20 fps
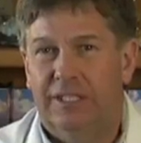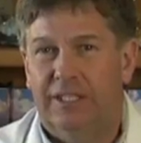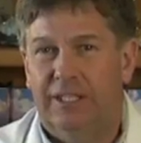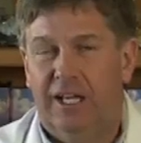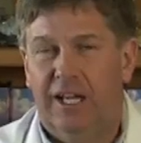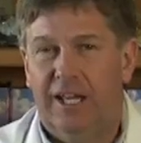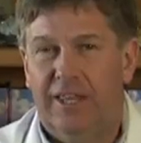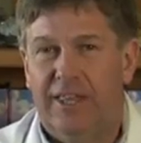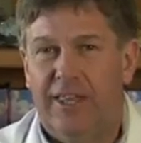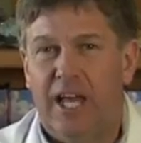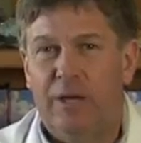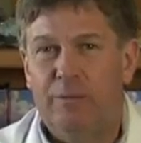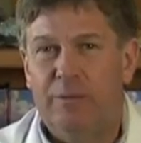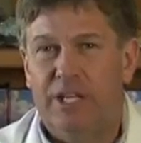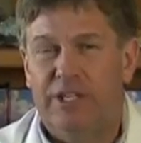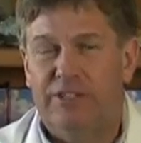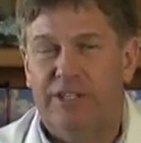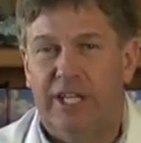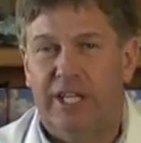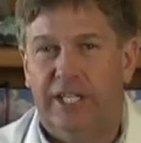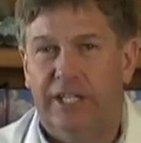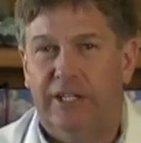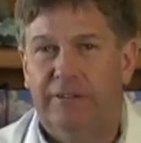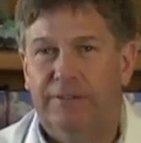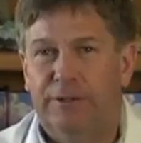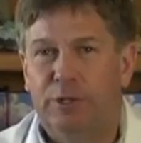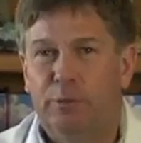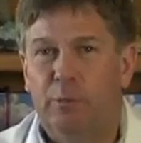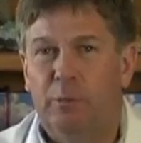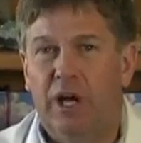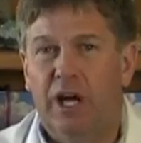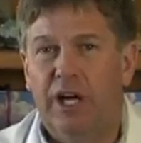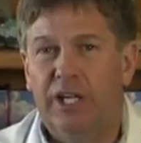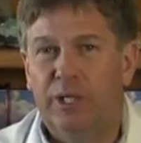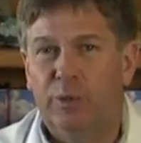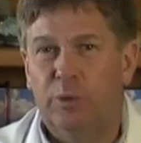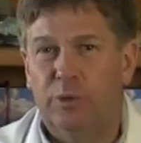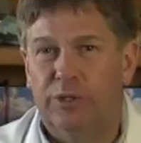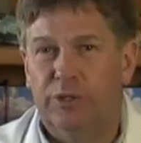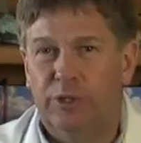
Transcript: That means that if the body were